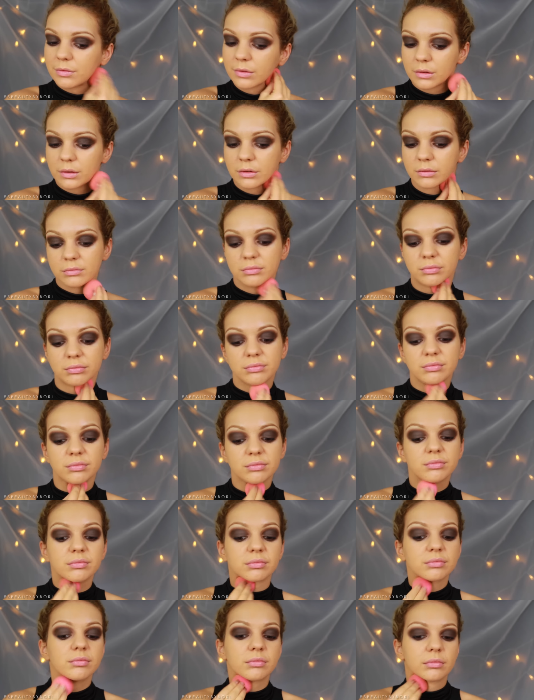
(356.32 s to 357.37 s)

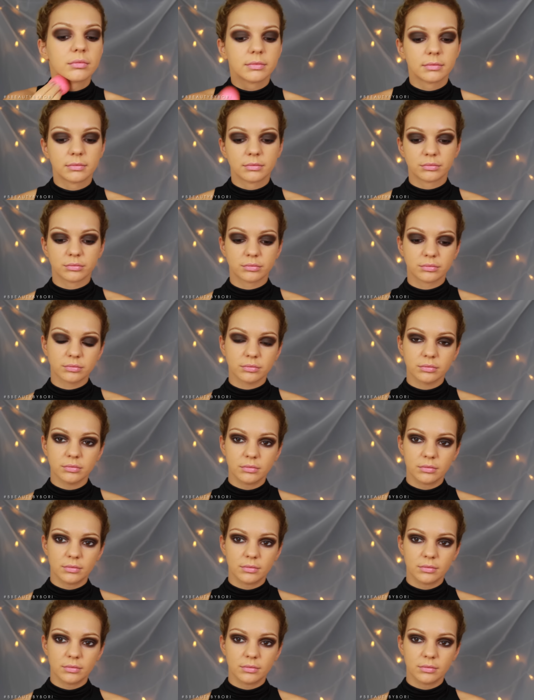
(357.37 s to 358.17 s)
(no one is talking)